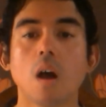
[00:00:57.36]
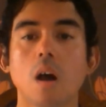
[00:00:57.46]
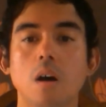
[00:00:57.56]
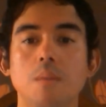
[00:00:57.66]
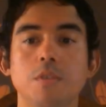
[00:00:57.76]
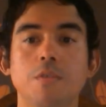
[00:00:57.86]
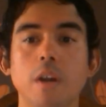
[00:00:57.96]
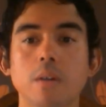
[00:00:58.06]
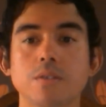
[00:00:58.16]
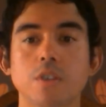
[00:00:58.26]
Um, the
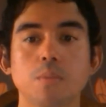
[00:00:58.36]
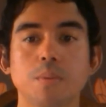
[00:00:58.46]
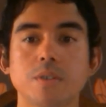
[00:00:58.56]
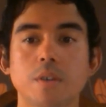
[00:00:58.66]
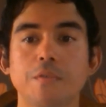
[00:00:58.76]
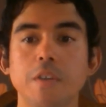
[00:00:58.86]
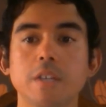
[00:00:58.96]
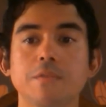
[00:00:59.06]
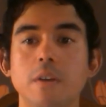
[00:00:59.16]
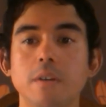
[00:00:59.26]
fragrance opens up
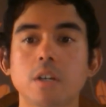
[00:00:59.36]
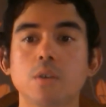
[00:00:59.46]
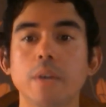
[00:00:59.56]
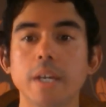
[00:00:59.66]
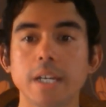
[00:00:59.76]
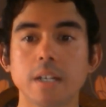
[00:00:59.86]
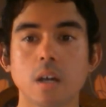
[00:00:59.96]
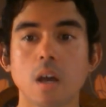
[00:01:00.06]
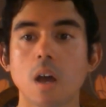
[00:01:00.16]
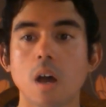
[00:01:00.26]
feeling very
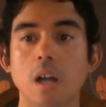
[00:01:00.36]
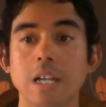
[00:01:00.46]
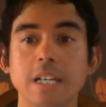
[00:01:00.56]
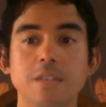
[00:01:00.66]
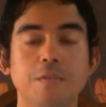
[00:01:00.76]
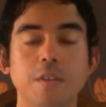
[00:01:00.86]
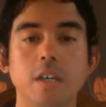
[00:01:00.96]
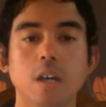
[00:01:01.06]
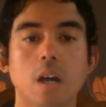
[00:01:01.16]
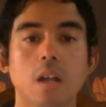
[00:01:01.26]
green, uh,
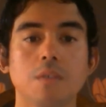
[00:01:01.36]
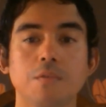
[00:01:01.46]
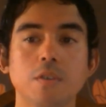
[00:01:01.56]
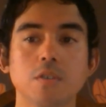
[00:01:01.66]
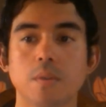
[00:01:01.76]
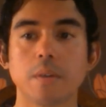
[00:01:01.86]
leafy, and feels very